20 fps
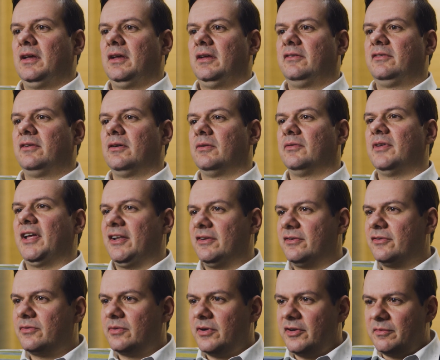So the
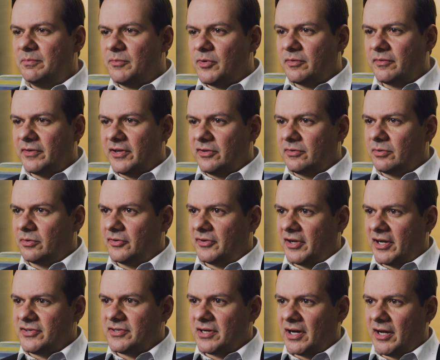industry is moving towards
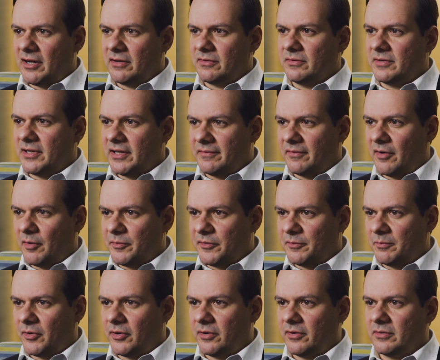agile
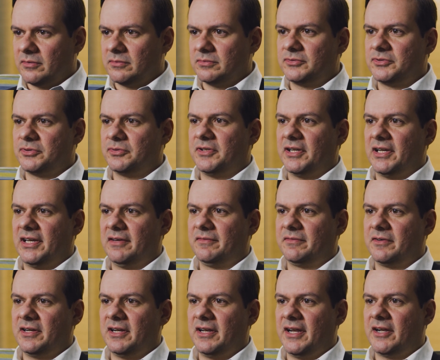DevOps model to
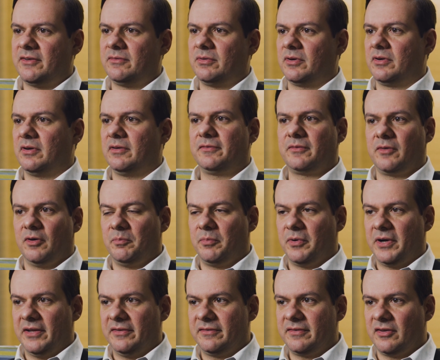deliver the network of
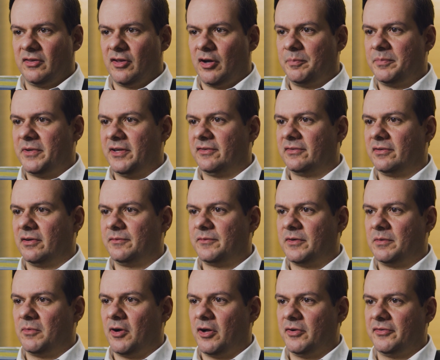components, adopting
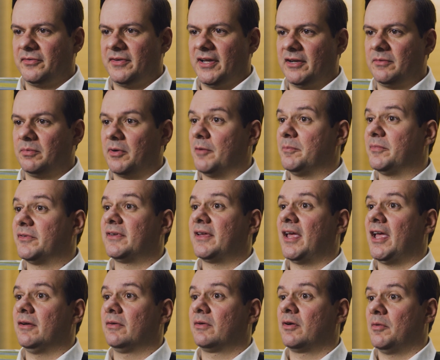software models that
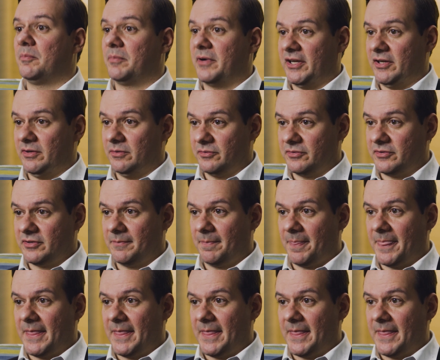webscale companies use.